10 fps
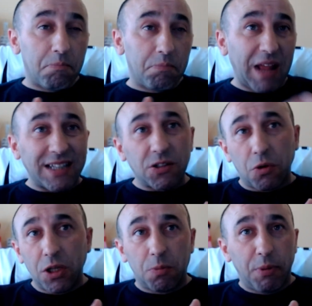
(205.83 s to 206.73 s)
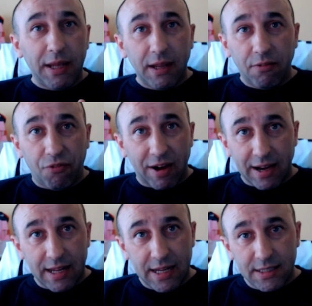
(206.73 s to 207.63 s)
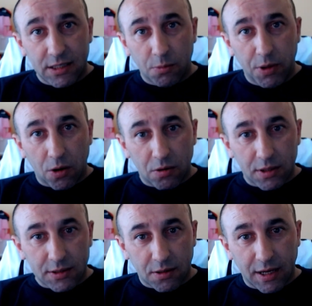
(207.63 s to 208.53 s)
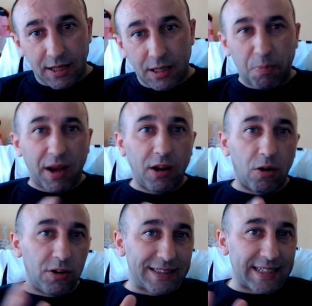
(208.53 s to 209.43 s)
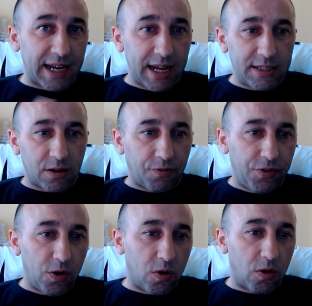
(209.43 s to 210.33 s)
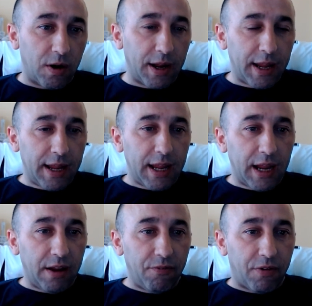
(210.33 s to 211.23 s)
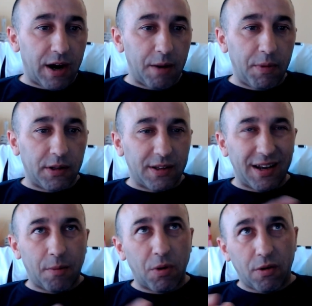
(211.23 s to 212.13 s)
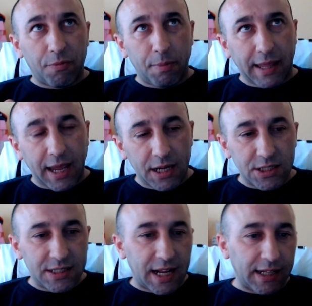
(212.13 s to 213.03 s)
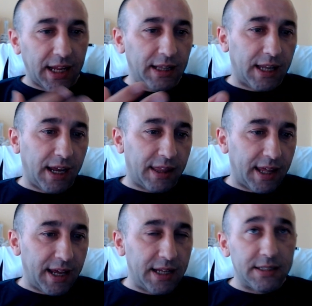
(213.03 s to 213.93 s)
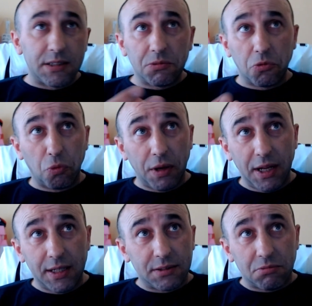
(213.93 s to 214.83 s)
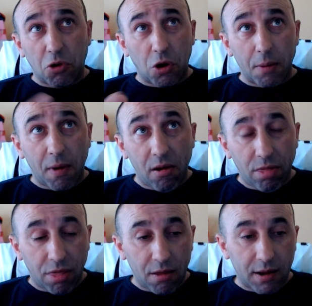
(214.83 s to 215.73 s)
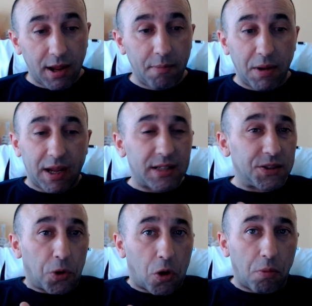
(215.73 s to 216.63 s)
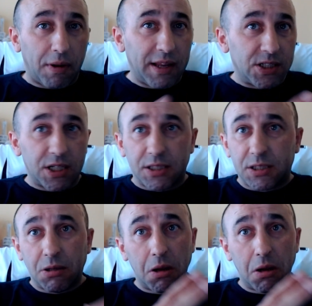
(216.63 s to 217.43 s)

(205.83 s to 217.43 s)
That's going to be fairly easy, to be honest. Okay, depending on the size of your environment, number of applications, that can take days, weeks, or a month. Okay, because normally just